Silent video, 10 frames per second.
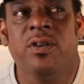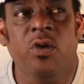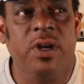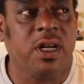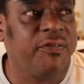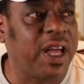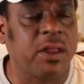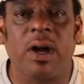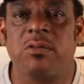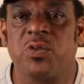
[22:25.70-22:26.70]
do it. And if I
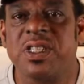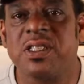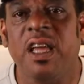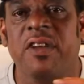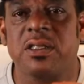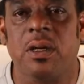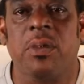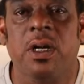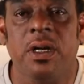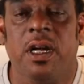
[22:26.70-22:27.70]
thought I was receiving some
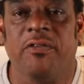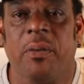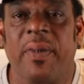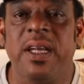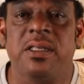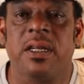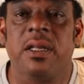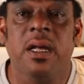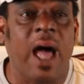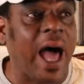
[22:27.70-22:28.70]
good
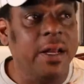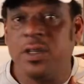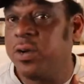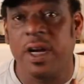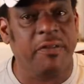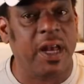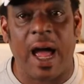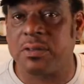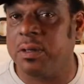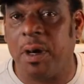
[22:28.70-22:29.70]
information, I didn't do it every
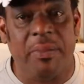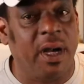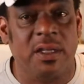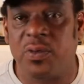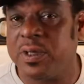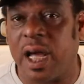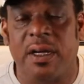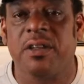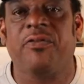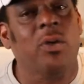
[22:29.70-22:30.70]
live stream. I'm gonna be honest with you. I
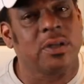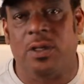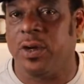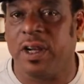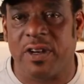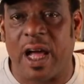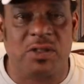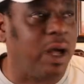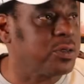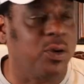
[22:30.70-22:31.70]
couldn't afford to do it every live
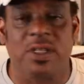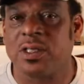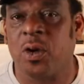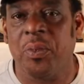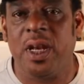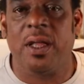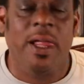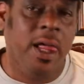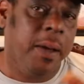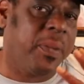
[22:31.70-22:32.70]
stream. I was going to so many.
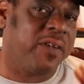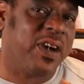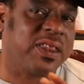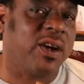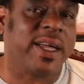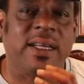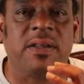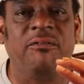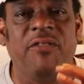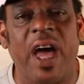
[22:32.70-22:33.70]
But if I thought I got
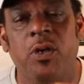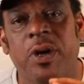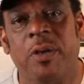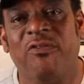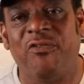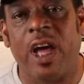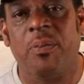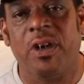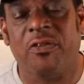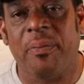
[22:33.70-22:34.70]
some value, eh,
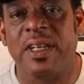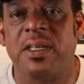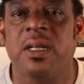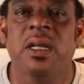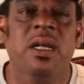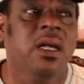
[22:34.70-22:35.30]
valuable information,